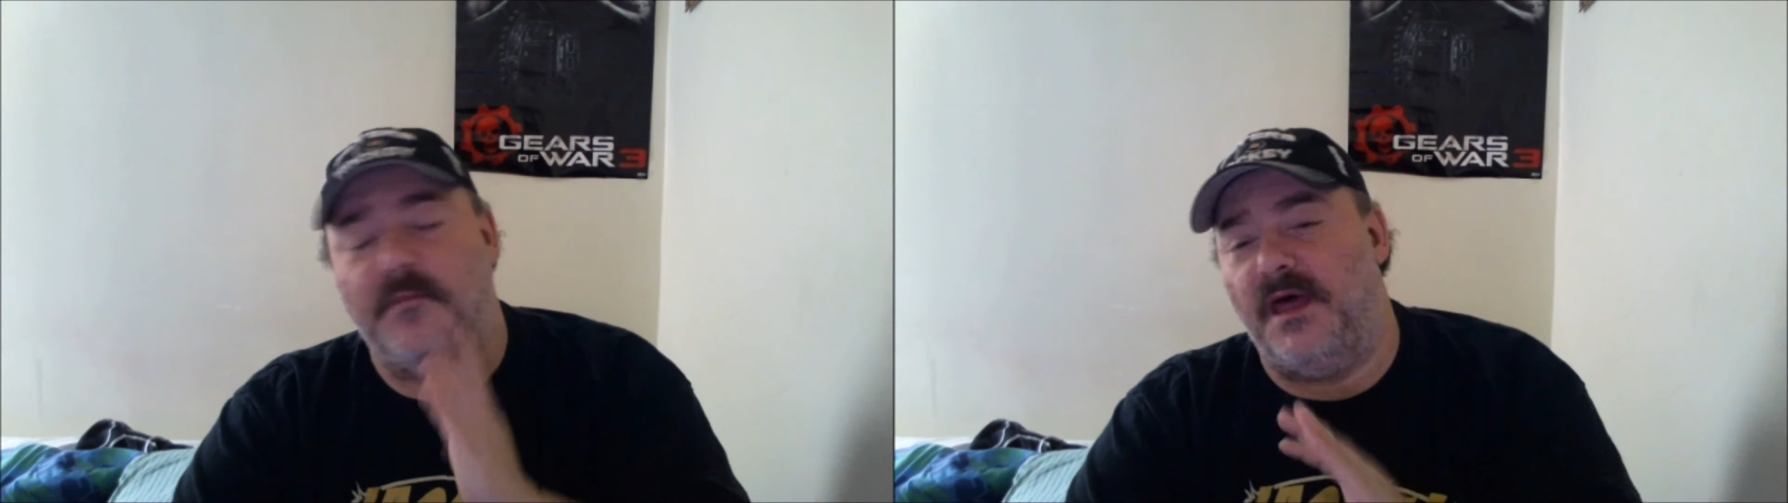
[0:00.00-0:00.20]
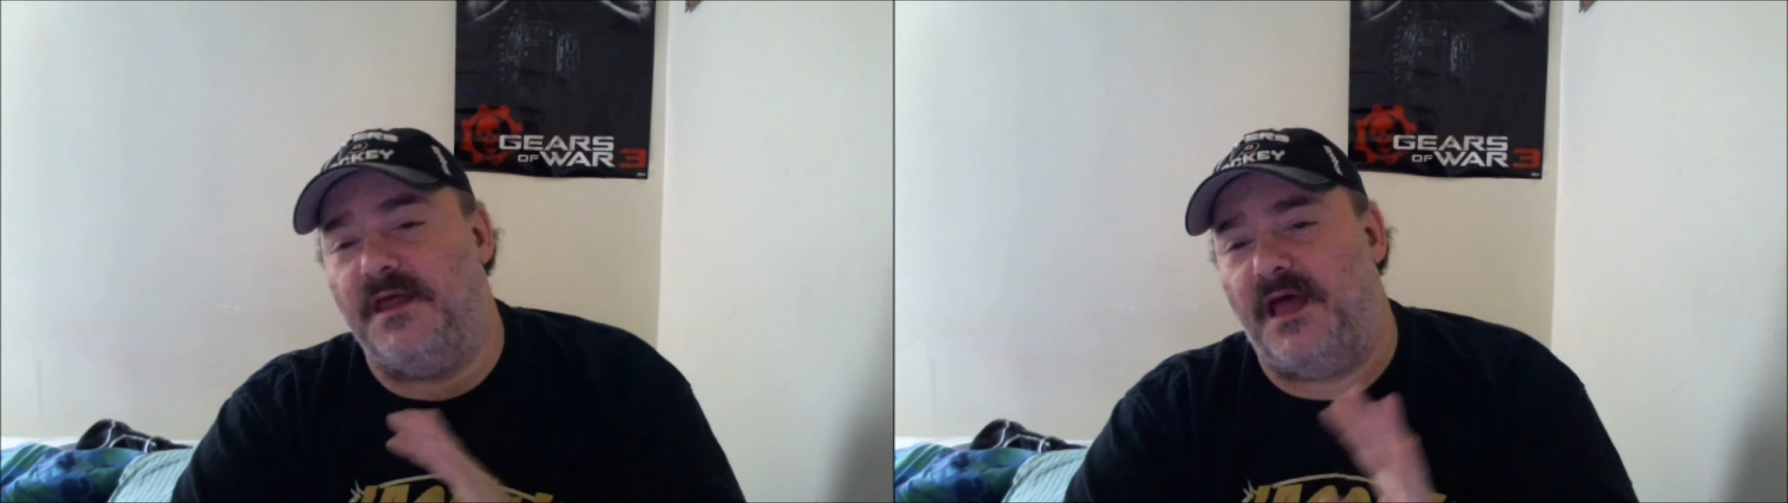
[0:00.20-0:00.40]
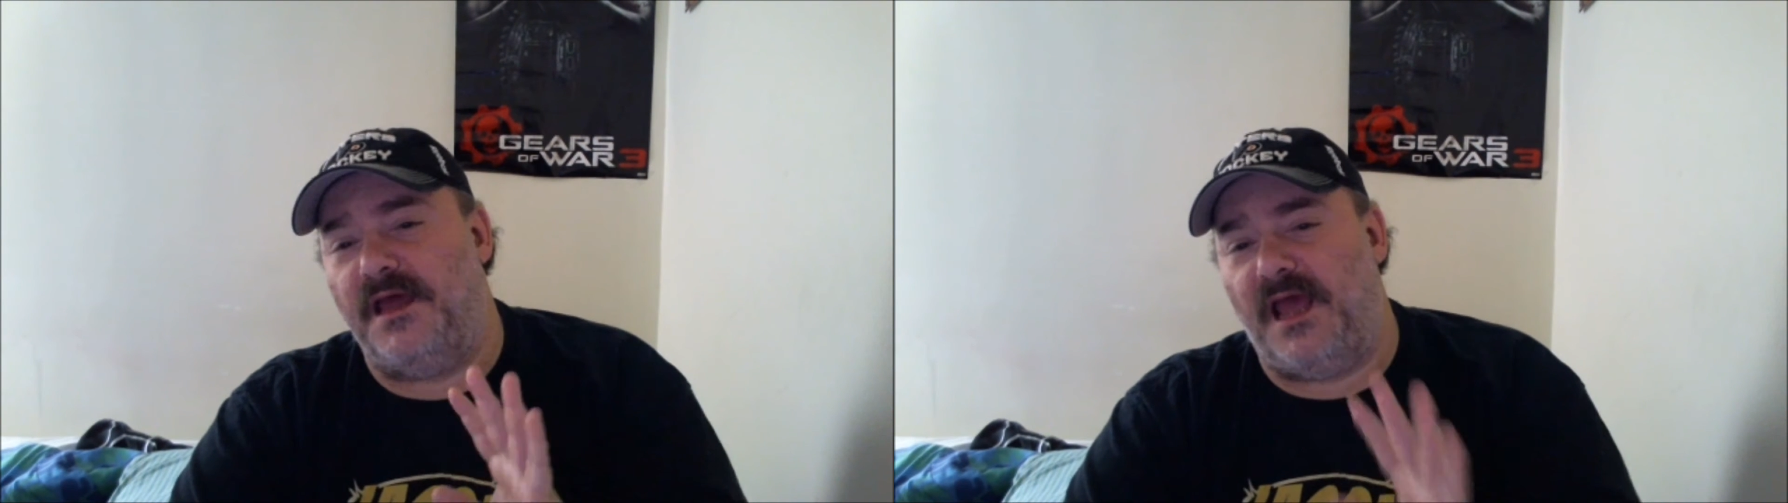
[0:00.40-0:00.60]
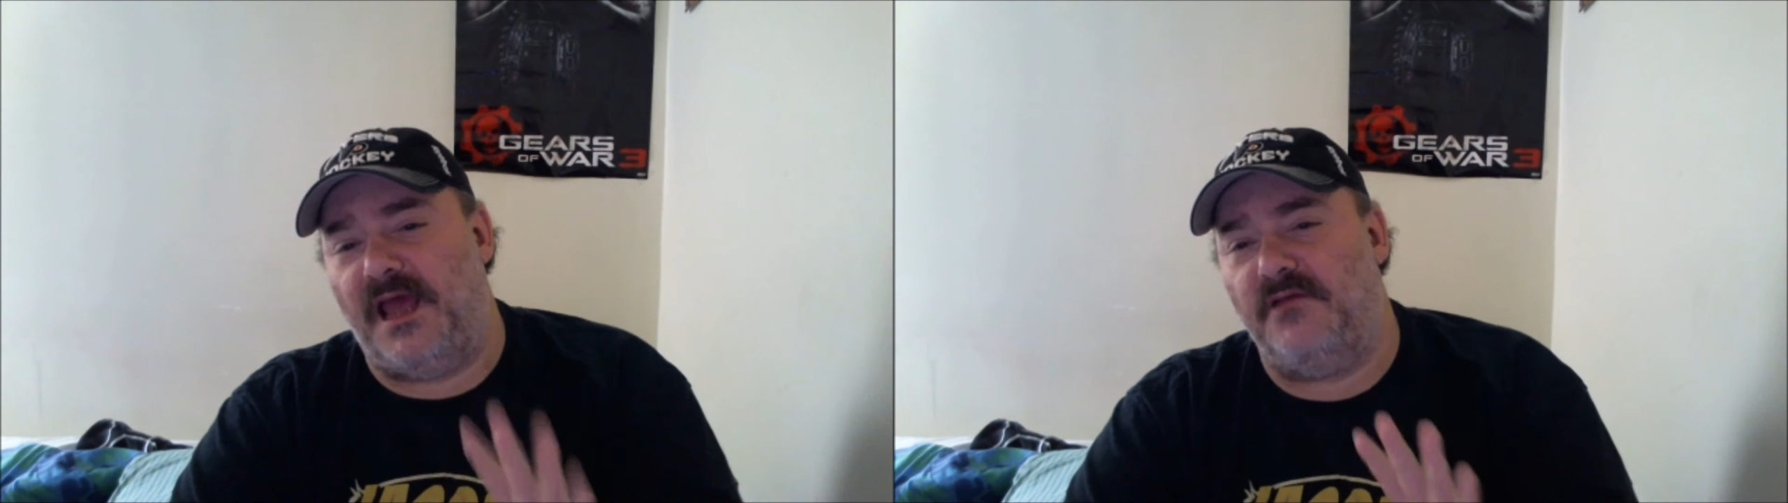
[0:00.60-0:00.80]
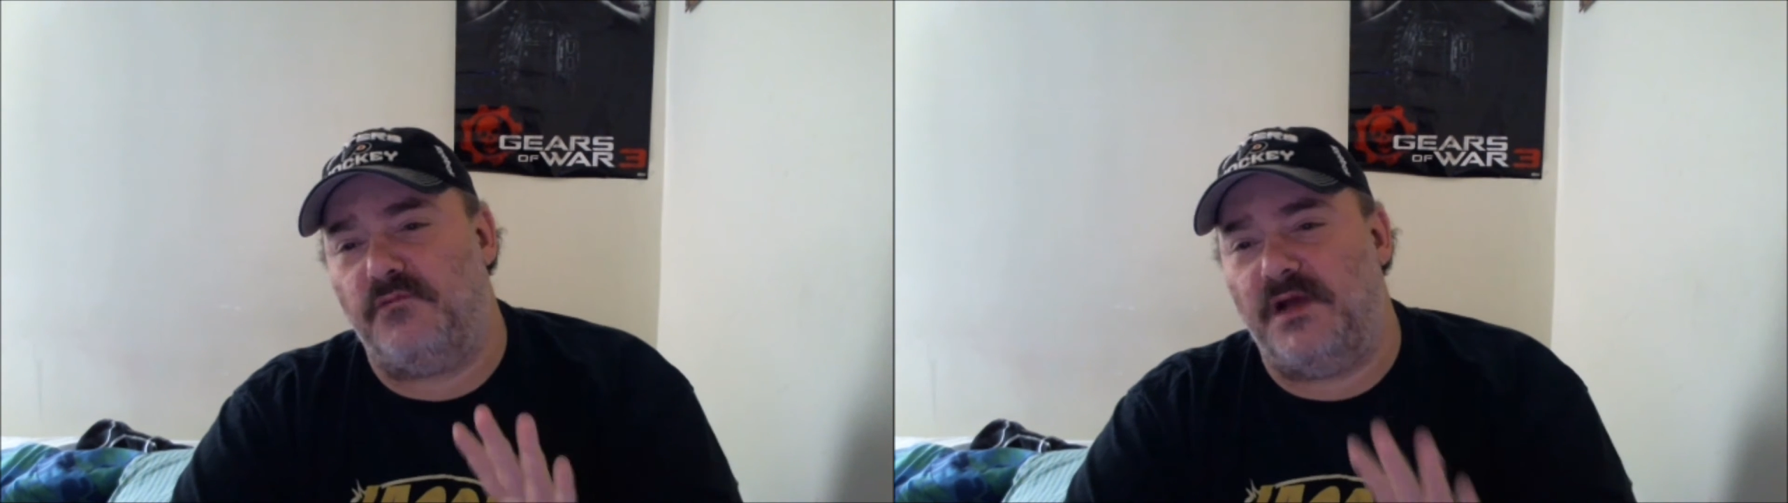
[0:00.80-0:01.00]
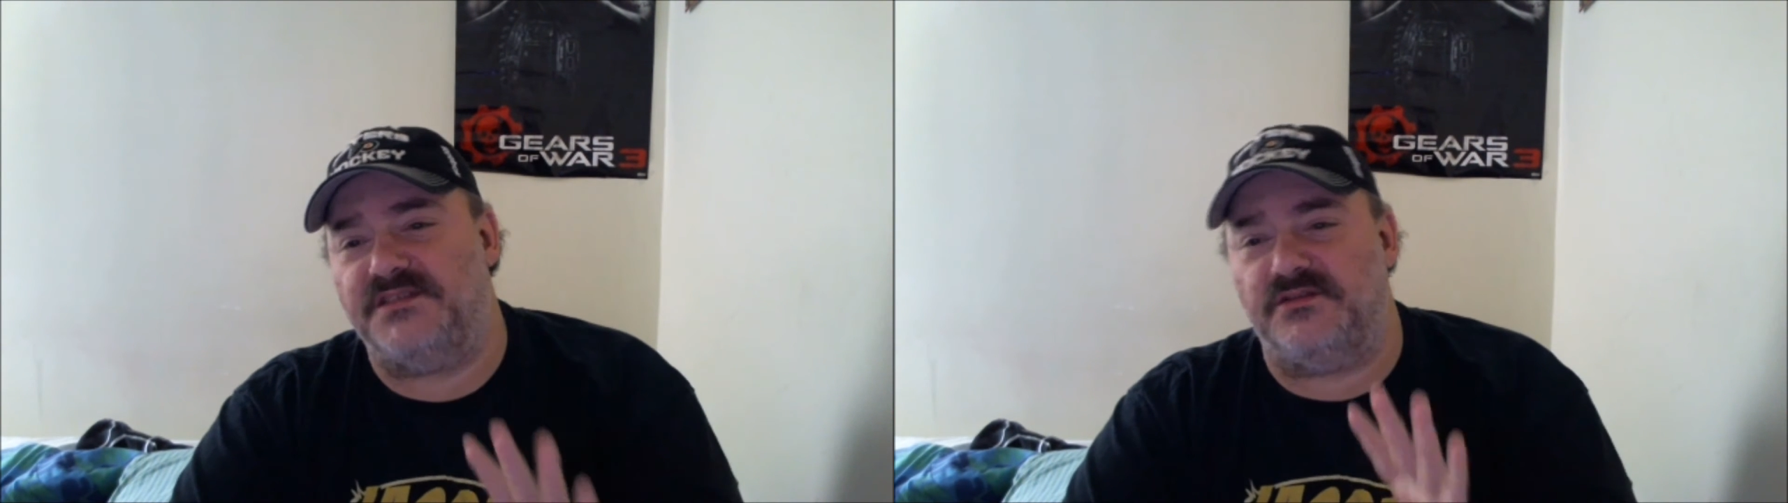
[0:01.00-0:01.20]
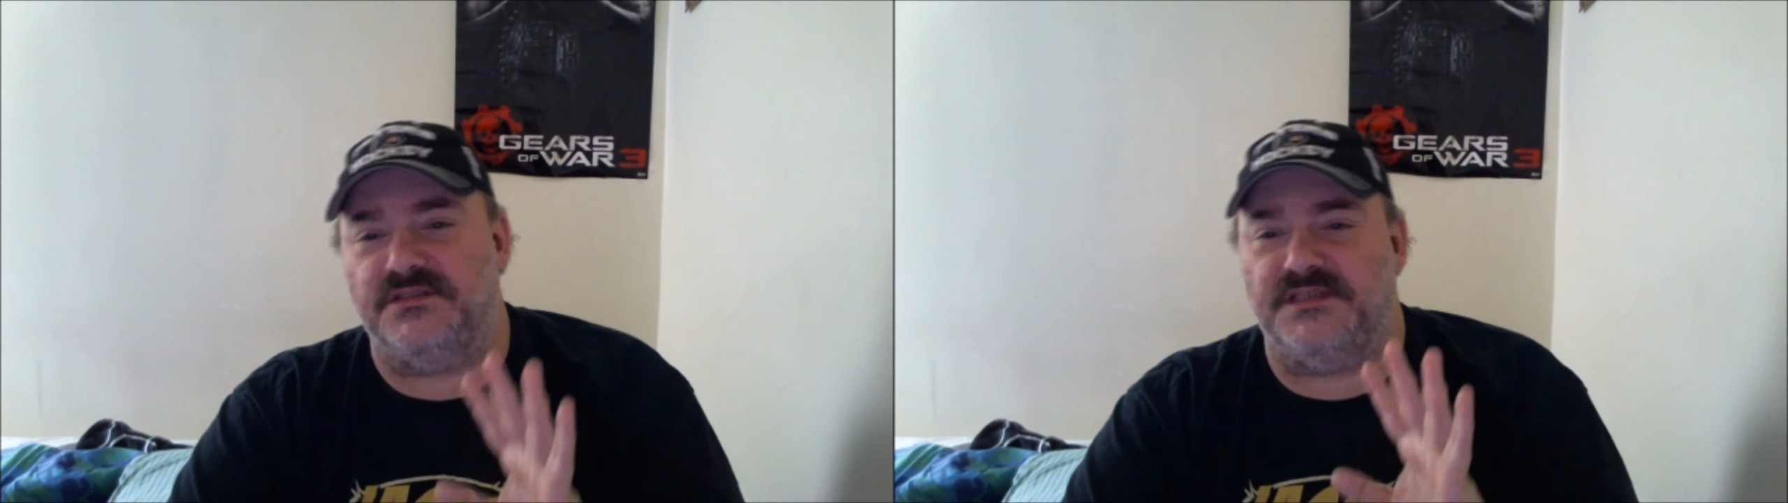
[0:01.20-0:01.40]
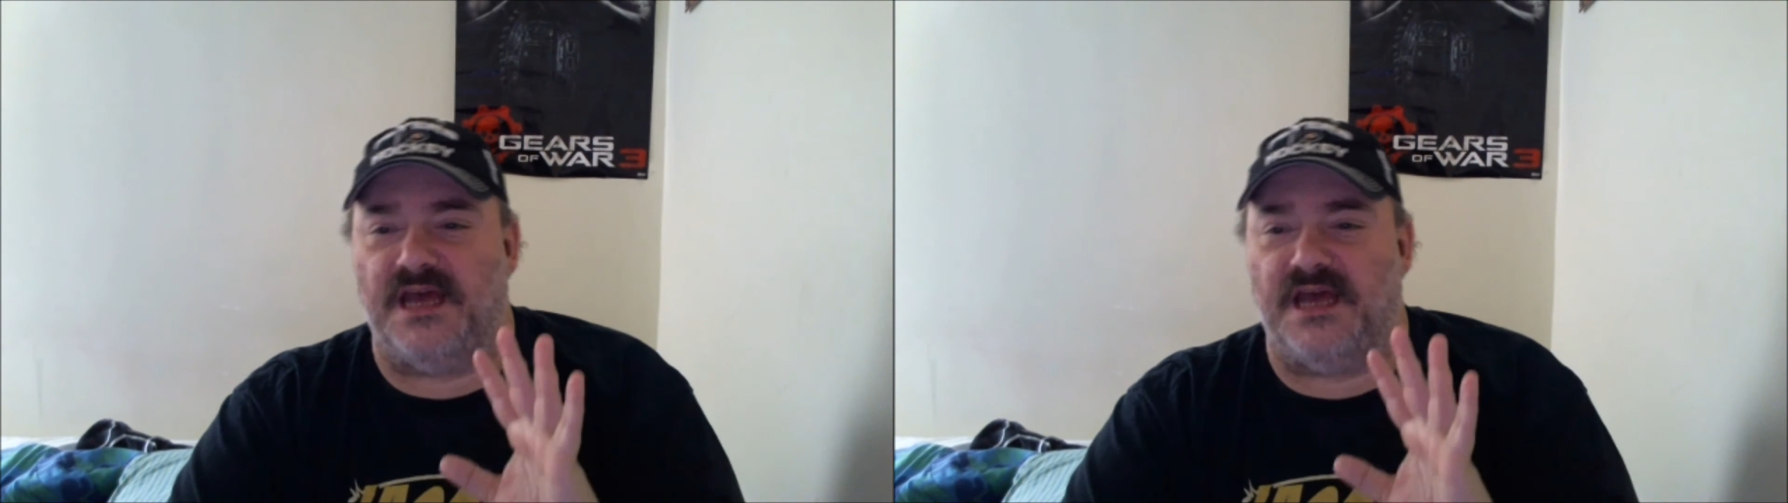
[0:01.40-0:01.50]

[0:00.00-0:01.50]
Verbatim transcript: I, I hate wrestlers